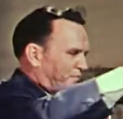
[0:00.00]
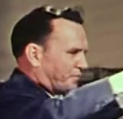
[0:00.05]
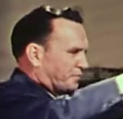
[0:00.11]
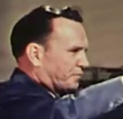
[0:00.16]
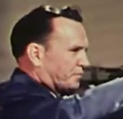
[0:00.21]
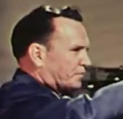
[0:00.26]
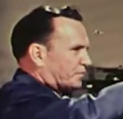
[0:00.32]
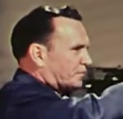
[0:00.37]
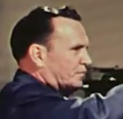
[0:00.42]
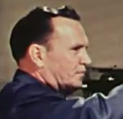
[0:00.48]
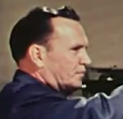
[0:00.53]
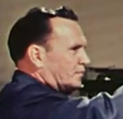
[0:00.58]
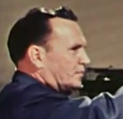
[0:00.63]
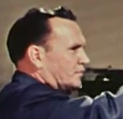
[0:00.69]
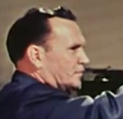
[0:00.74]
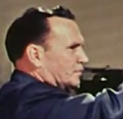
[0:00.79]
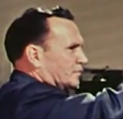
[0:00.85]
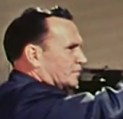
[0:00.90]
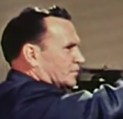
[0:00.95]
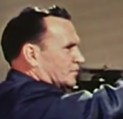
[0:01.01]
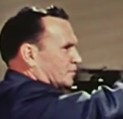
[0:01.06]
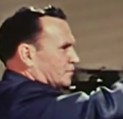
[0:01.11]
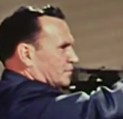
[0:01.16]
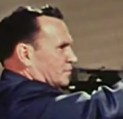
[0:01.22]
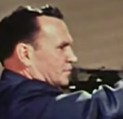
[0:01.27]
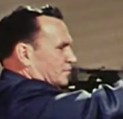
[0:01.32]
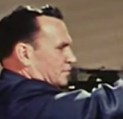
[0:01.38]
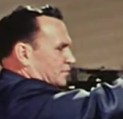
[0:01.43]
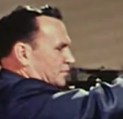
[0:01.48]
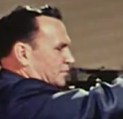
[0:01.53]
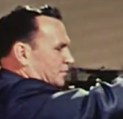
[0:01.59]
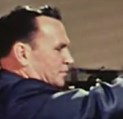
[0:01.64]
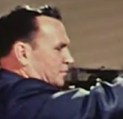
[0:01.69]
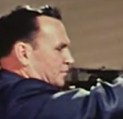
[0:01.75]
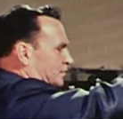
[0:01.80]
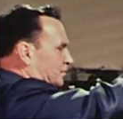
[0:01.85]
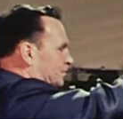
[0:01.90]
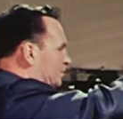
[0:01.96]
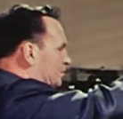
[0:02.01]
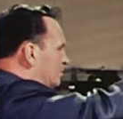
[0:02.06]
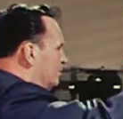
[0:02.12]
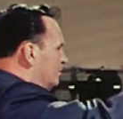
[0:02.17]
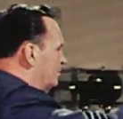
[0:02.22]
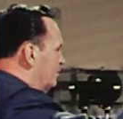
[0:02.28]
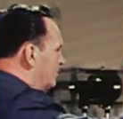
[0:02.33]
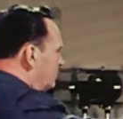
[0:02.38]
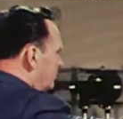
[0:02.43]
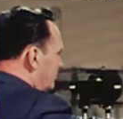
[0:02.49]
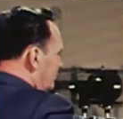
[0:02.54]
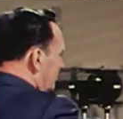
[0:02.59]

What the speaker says: (silence)